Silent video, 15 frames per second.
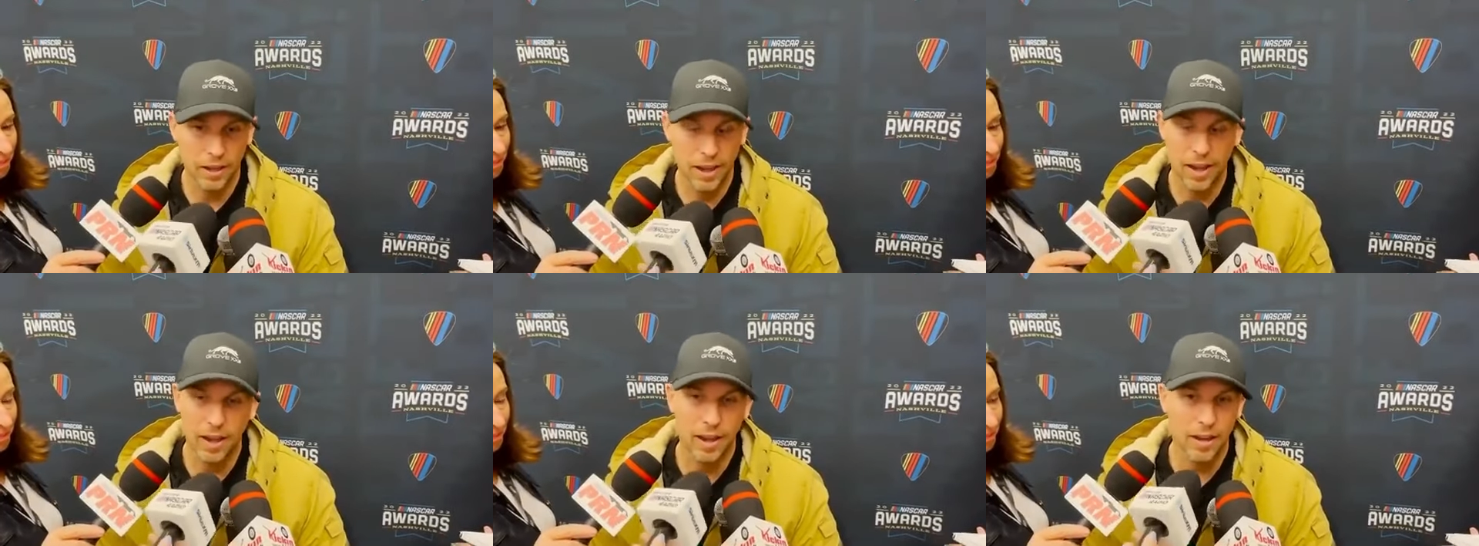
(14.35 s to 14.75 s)

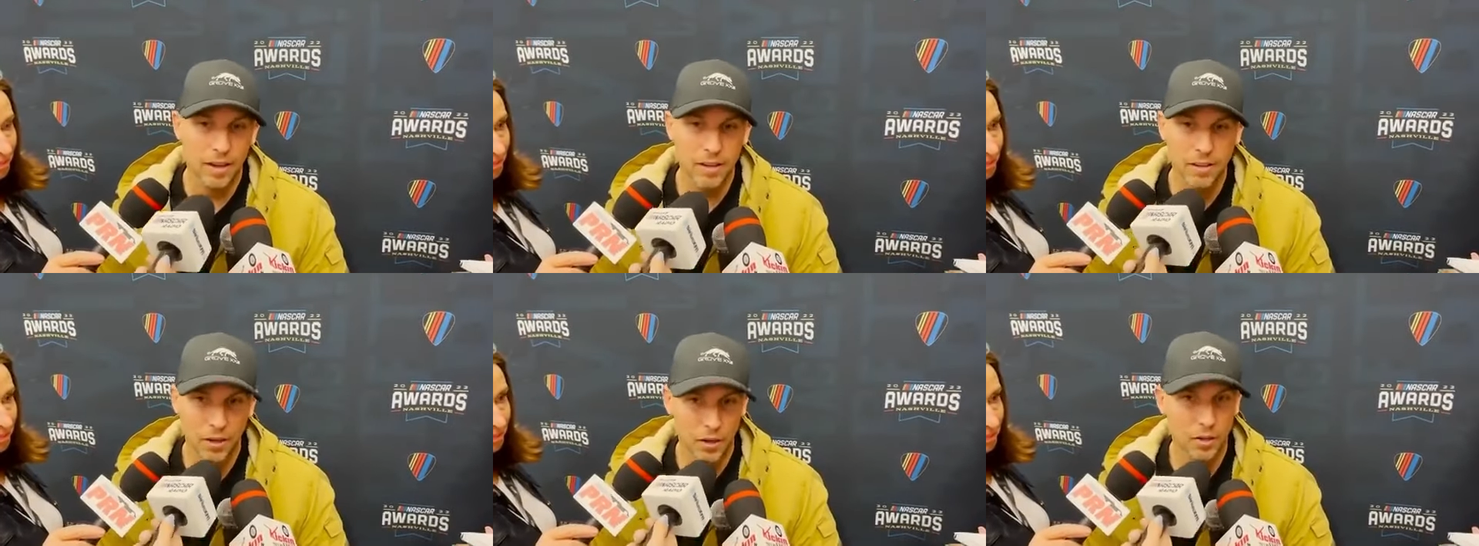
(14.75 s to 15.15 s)
I, I,
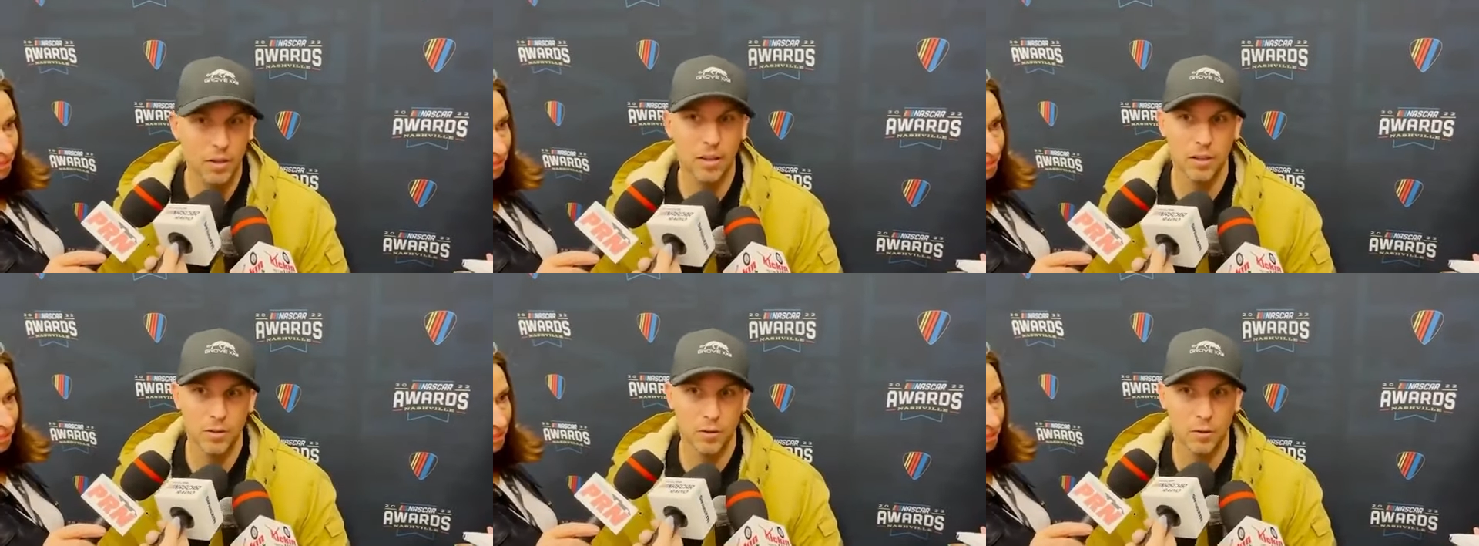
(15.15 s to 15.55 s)
can tell you
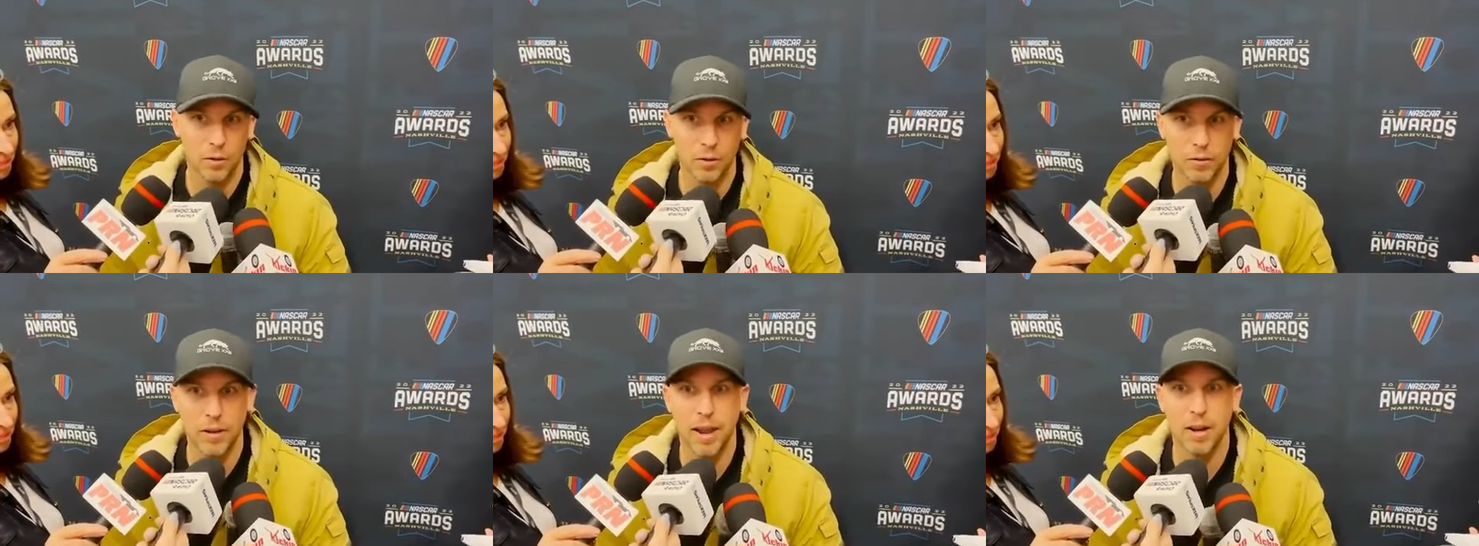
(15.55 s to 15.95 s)
this for a
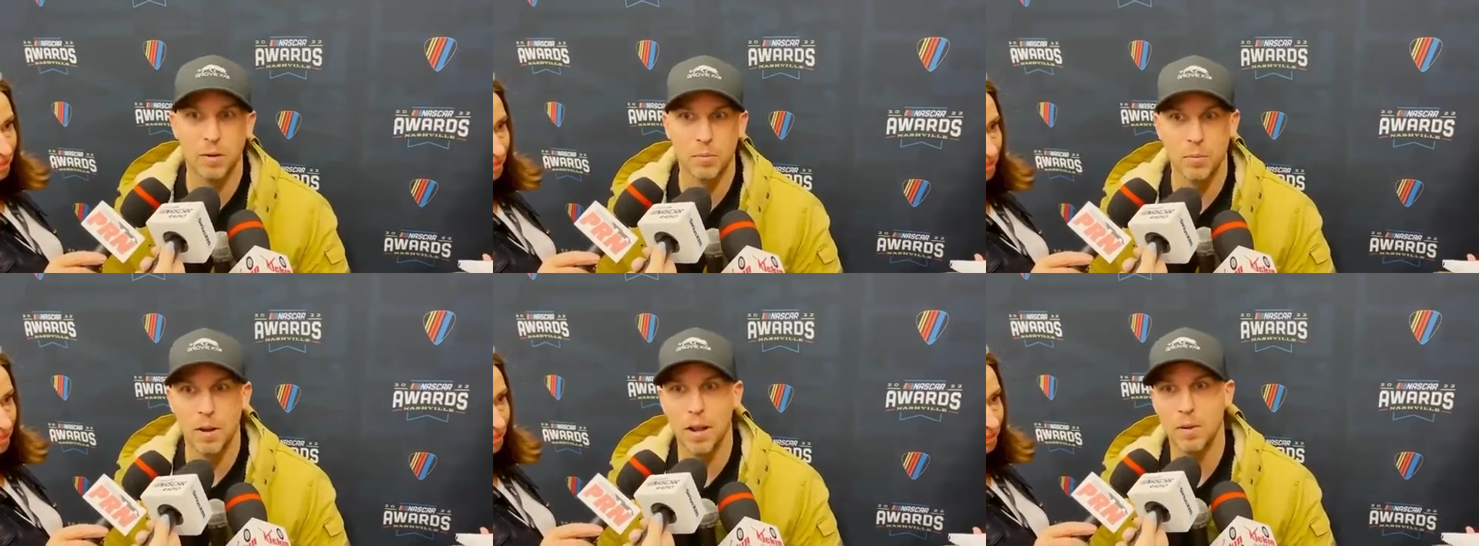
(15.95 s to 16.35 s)
fact.
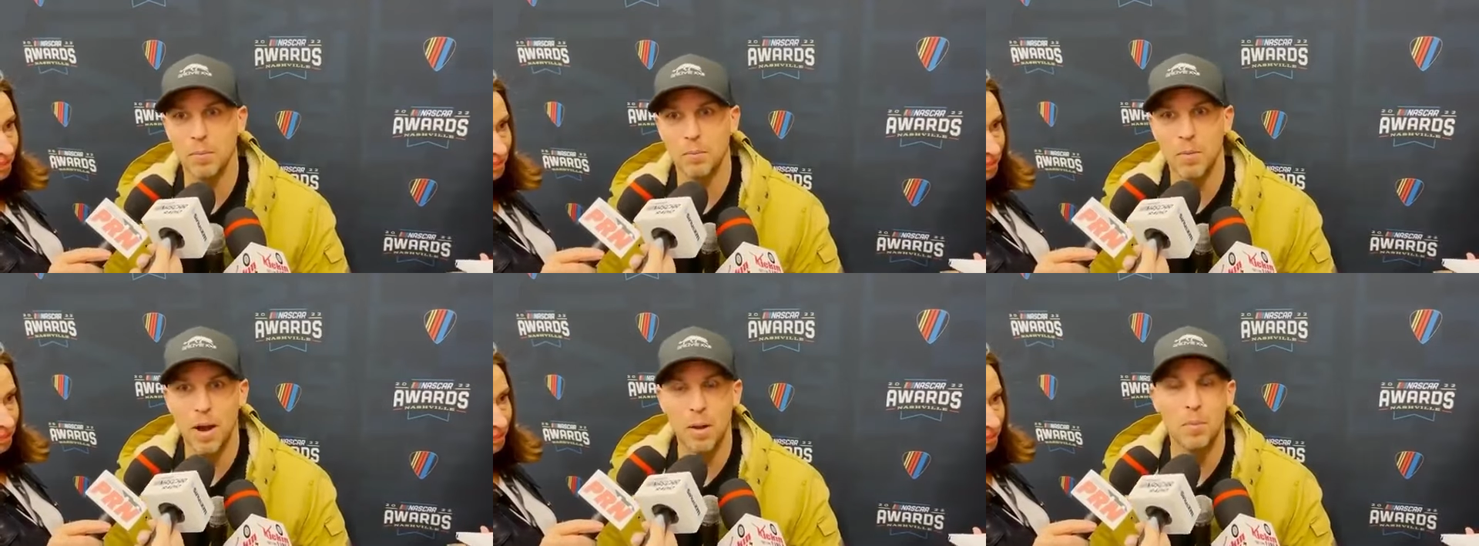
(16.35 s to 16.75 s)
My
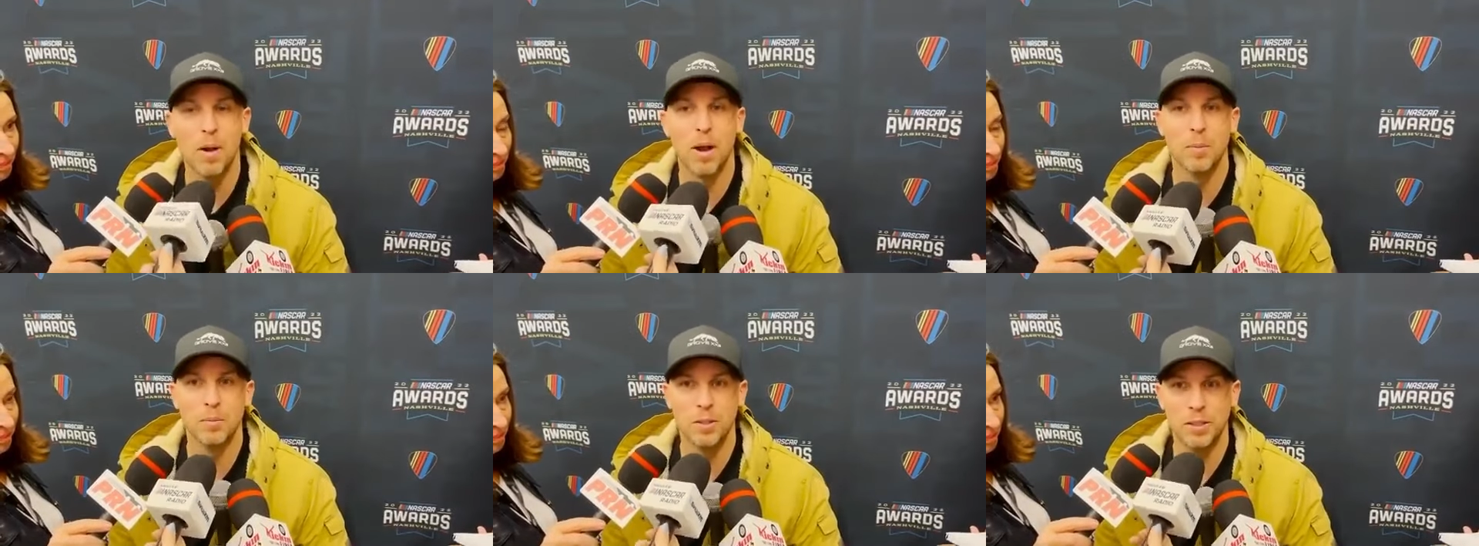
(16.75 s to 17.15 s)
my
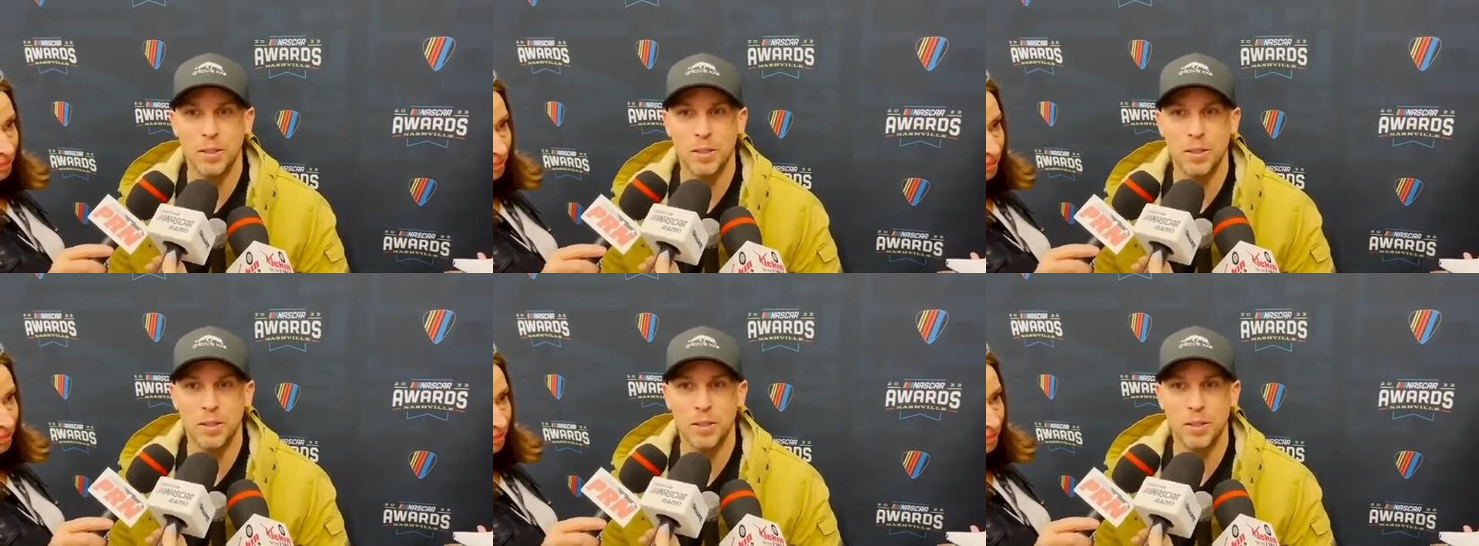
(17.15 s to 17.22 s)
mom